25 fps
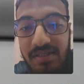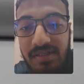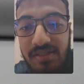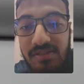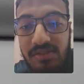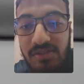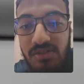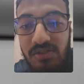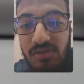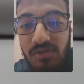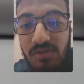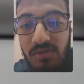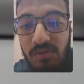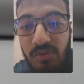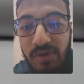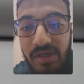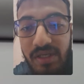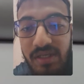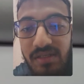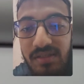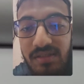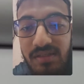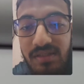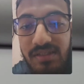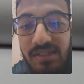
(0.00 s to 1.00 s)
So
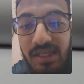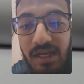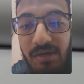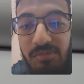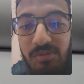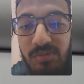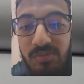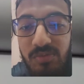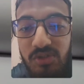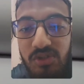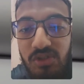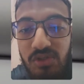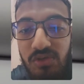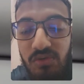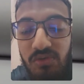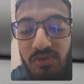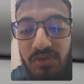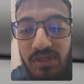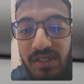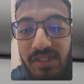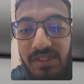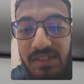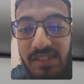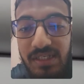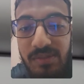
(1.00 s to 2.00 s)
when the servo motor
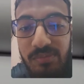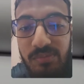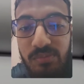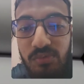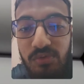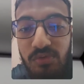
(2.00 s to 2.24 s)
rotates and